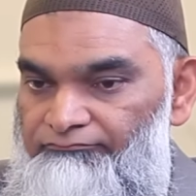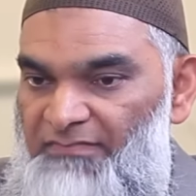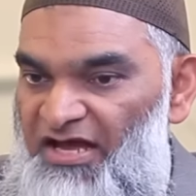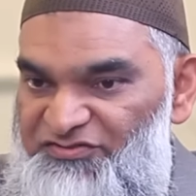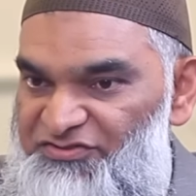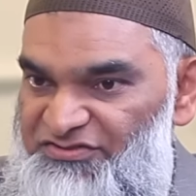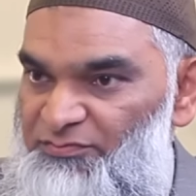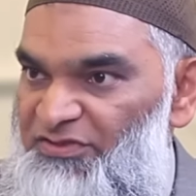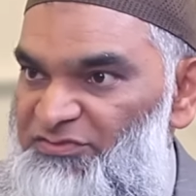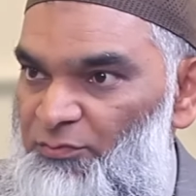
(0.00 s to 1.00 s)
actions
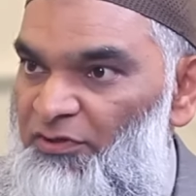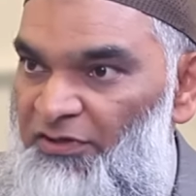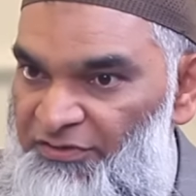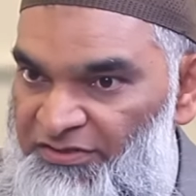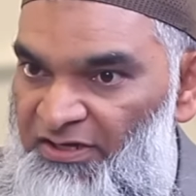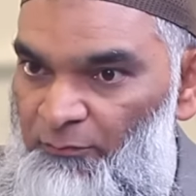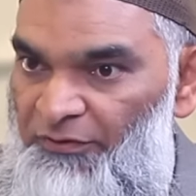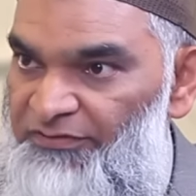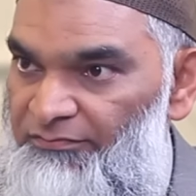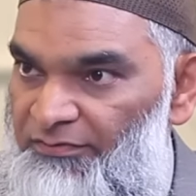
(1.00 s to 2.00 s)
which were done
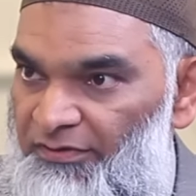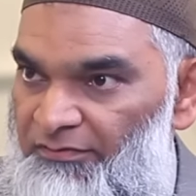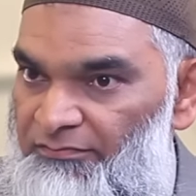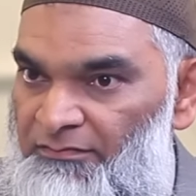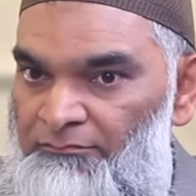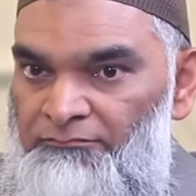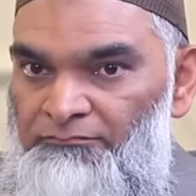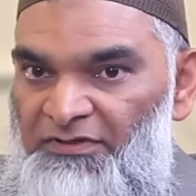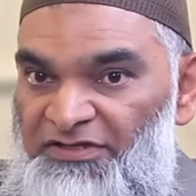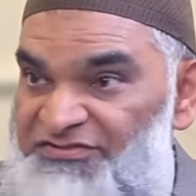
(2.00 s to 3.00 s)
with
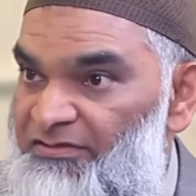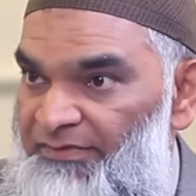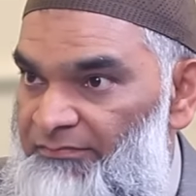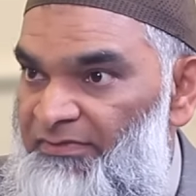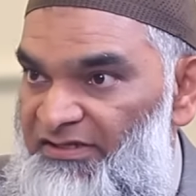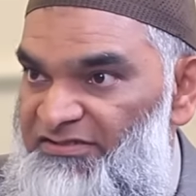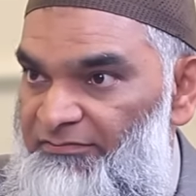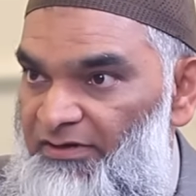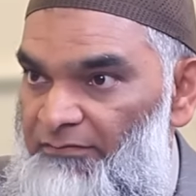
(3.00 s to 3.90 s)
legitimate military